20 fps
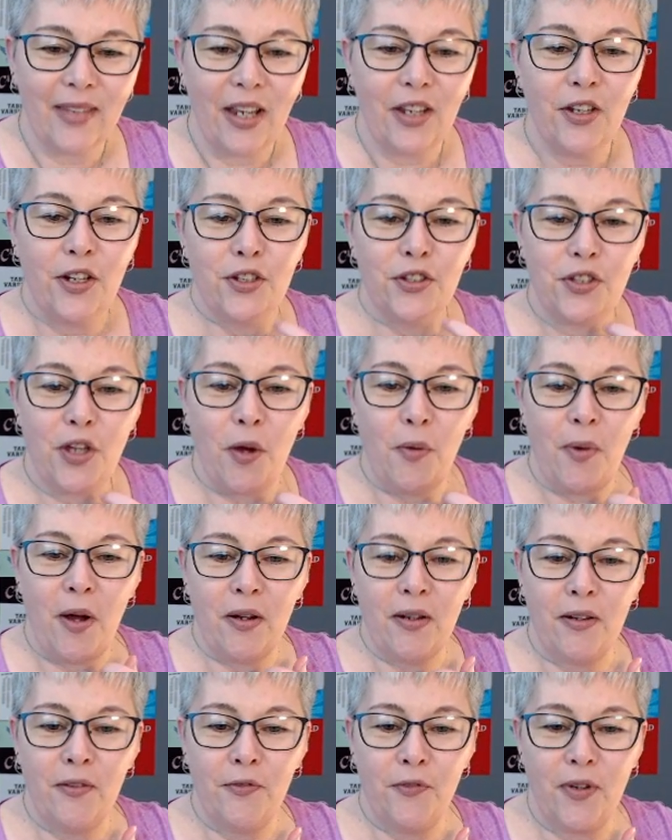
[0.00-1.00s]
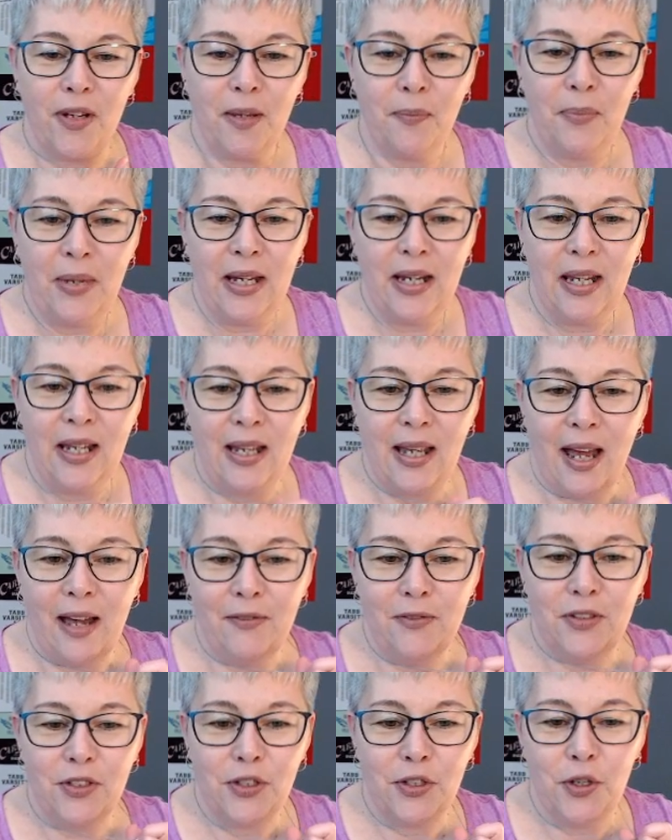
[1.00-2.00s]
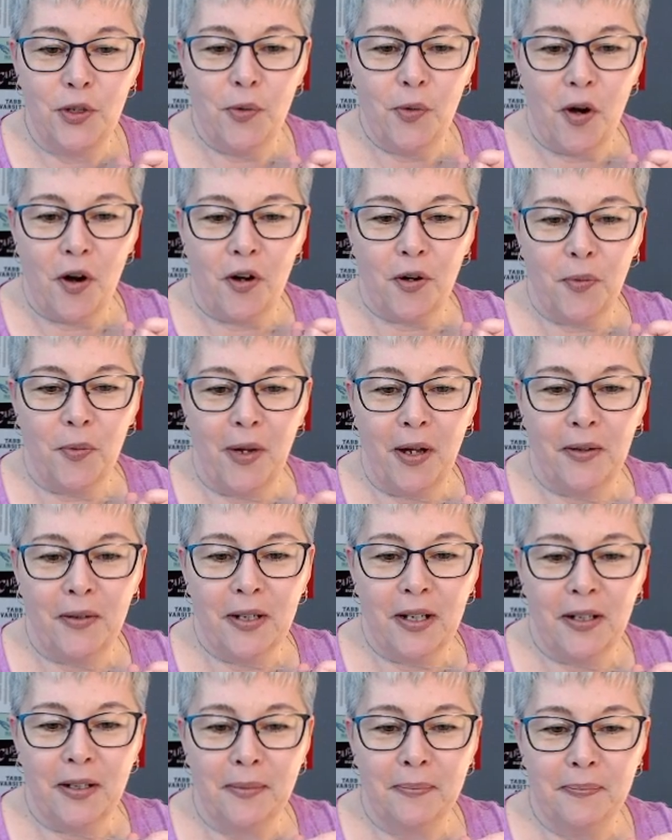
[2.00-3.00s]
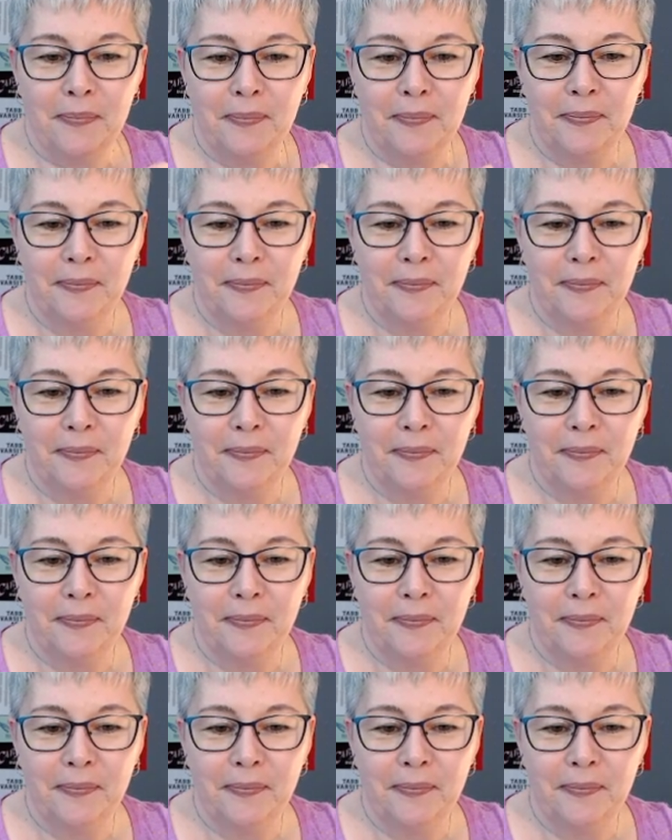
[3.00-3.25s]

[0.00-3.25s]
You're so welcome for the PDFs. You are welcome.